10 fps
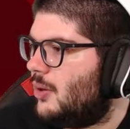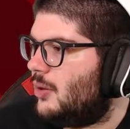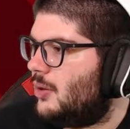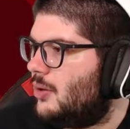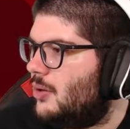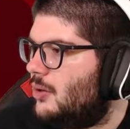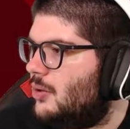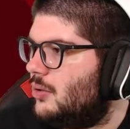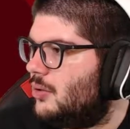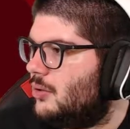
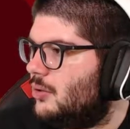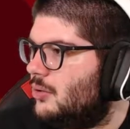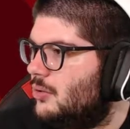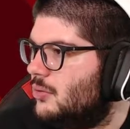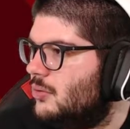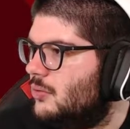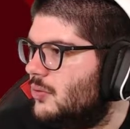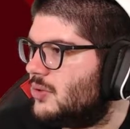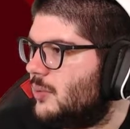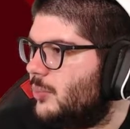Uh,
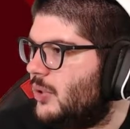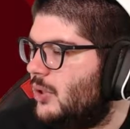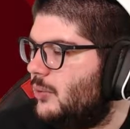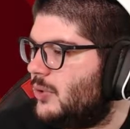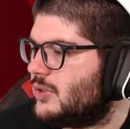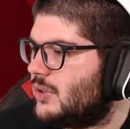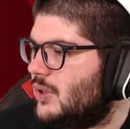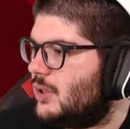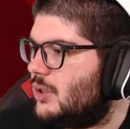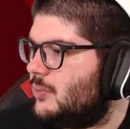was that Burnley West
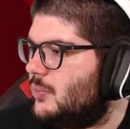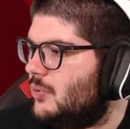Ham?